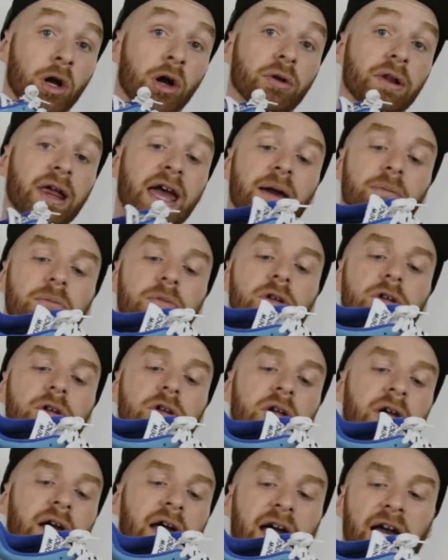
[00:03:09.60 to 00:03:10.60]
collab
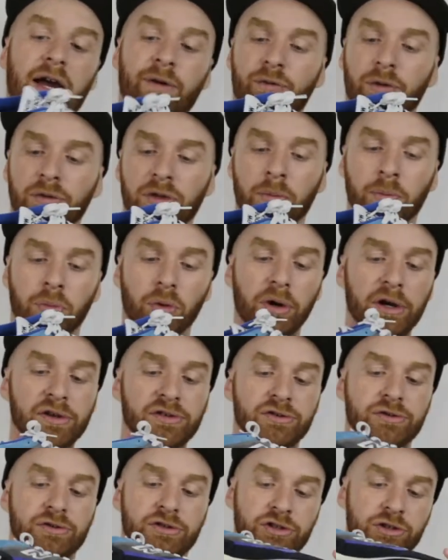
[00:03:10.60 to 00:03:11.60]
from the
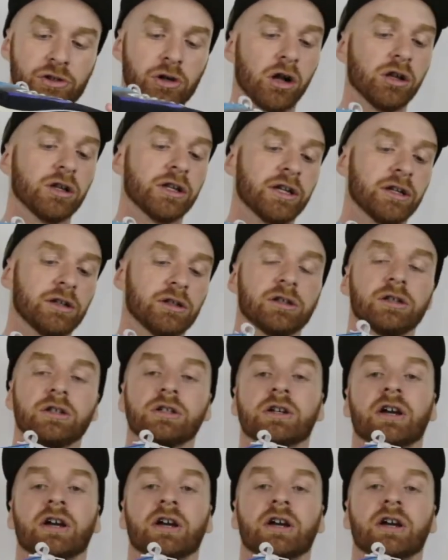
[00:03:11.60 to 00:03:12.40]
boys in Scotland,